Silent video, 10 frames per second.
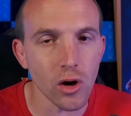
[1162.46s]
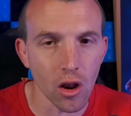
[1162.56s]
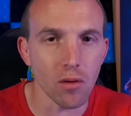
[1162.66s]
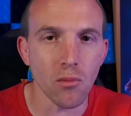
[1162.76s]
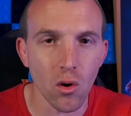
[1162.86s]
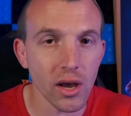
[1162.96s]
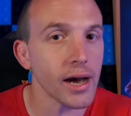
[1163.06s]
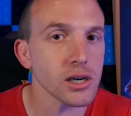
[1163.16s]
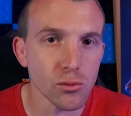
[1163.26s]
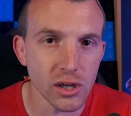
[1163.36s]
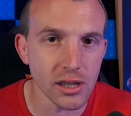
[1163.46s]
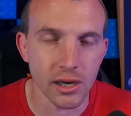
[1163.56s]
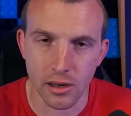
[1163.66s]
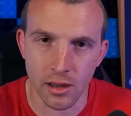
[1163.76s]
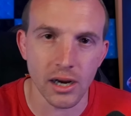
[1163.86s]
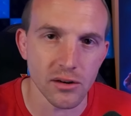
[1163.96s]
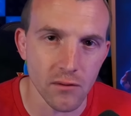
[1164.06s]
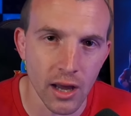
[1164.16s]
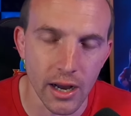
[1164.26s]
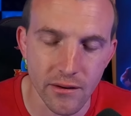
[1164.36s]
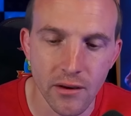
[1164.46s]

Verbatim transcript: a lot more casually than Clash of Clans.